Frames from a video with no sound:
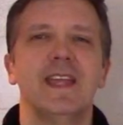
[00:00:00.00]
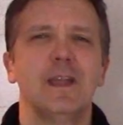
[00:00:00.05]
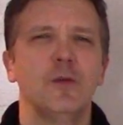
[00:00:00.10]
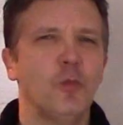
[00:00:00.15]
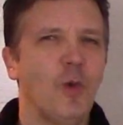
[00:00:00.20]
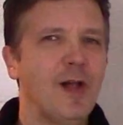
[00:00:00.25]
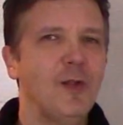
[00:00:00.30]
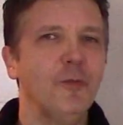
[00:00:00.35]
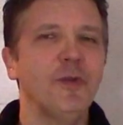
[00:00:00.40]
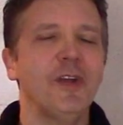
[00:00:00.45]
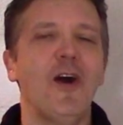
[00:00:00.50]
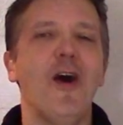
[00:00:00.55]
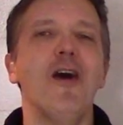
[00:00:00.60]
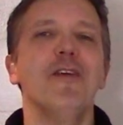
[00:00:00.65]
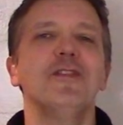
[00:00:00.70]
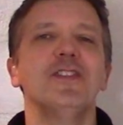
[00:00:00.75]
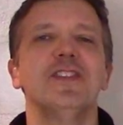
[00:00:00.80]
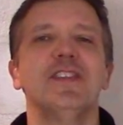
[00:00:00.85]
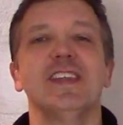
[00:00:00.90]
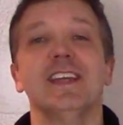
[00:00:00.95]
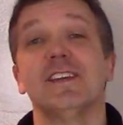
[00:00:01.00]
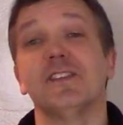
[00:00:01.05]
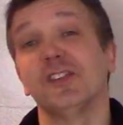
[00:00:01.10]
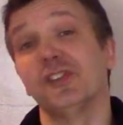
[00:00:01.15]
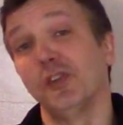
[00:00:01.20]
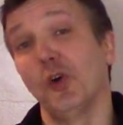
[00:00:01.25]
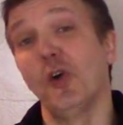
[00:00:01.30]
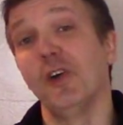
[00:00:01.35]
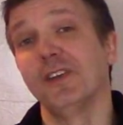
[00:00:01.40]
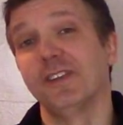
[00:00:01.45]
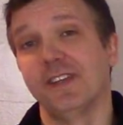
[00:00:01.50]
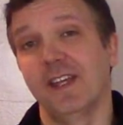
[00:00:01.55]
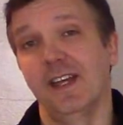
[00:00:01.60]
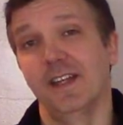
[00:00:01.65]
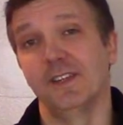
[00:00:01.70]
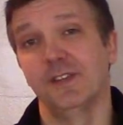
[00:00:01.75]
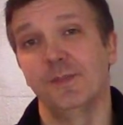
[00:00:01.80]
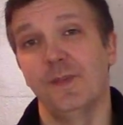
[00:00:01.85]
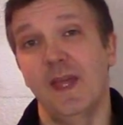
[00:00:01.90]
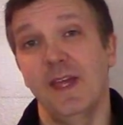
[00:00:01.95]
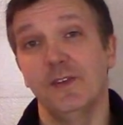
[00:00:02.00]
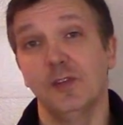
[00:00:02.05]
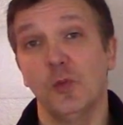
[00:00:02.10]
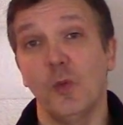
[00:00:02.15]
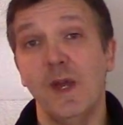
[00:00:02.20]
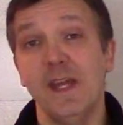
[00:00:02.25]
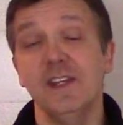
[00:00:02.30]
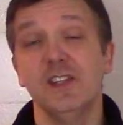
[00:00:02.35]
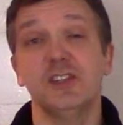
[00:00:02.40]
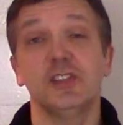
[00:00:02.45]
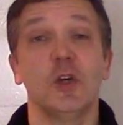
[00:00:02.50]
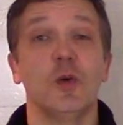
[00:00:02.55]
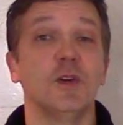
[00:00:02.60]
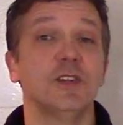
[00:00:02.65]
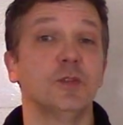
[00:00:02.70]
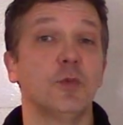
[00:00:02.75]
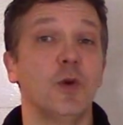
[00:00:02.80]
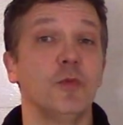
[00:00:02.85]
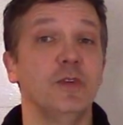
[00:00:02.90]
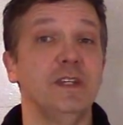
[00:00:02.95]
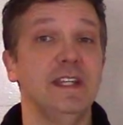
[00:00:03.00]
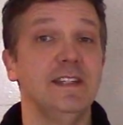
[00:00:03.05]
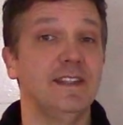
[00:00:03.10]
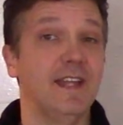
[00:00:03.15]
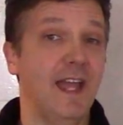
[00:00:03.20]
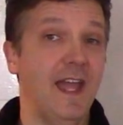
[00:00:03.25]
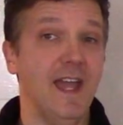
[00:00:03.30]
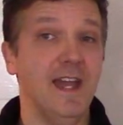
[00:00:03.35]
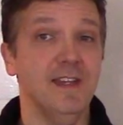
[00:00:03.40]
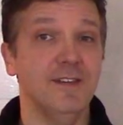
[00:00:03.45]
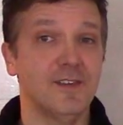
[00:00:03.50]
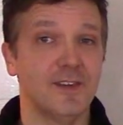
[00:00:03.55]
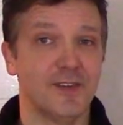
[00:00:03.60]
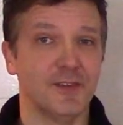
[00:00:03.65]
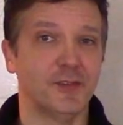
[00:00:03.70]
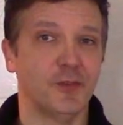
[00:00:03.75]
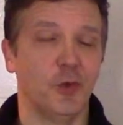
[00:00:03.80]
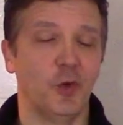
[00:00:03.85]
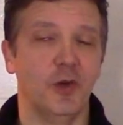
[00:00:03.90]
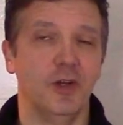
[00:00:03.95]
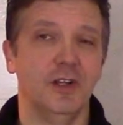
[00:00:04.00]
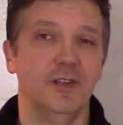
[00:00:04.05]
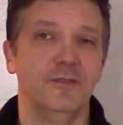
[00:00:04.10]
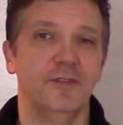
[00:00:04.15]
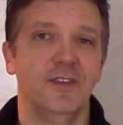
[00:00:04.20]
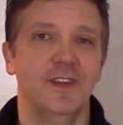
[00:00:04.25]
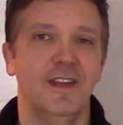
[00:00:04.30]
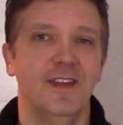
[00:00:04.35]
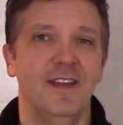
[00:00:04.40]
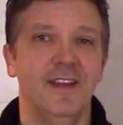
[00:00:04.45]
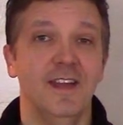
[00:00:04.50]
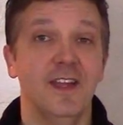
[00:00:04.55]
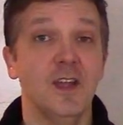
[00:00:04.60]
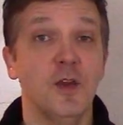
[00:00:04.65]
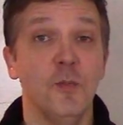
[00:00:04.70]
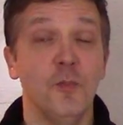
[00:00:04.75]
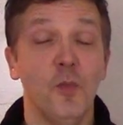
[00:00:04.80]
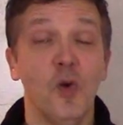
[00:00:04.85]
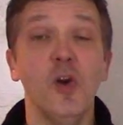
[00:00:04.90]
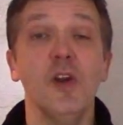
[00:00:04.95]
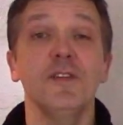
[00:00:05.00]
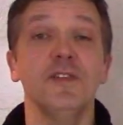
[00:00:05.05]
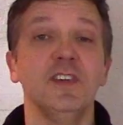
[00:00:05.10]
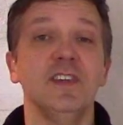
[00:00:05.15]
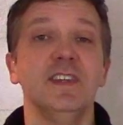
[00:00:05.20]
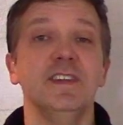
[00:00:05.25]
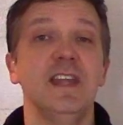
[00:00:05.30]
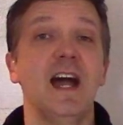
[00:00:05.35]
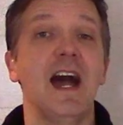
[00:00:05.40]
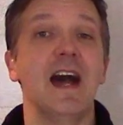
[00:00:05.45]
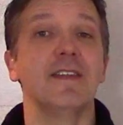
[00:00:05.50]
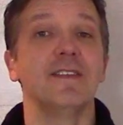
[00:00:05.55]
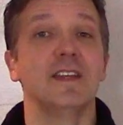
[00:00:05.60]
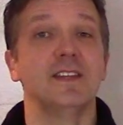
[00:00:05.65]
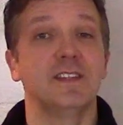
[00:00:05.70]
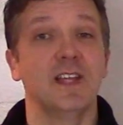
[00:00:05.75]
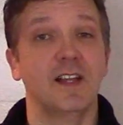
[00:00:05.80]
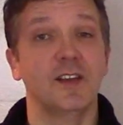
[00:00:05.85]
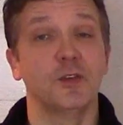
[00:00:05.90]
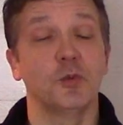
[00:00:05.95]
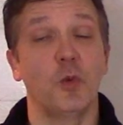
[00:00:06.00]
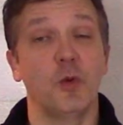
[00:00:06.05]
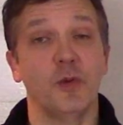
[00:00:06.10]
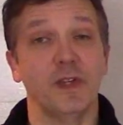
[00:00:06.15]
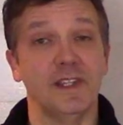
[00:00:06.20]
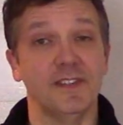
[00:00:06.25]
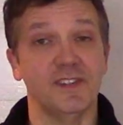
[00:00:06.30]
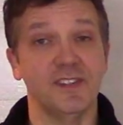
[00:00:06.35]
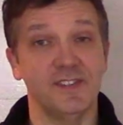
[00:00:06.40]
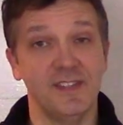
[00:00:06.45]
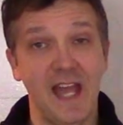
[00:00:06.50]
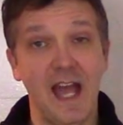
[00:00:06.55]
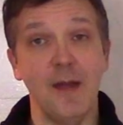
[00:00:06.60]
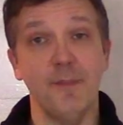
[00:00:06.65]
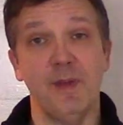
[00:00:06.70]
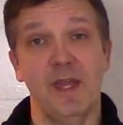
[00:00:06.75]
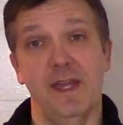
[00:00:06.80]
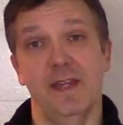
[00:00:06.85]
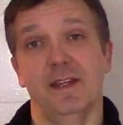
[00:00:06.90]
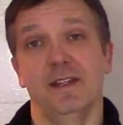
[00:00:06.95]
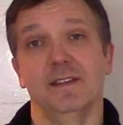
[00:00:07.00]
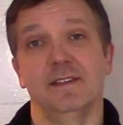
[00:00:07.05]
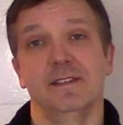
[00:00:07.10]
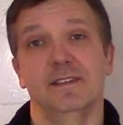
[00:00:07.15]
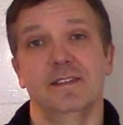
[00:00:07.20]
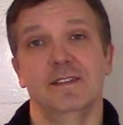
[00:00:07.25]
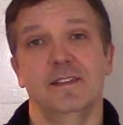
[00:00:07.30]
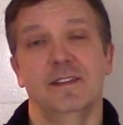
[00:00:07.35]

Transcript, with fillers: And while we often think of soil tests as a way to show us what we need to add to the soil, more often than not, they tell us what we can stop adding.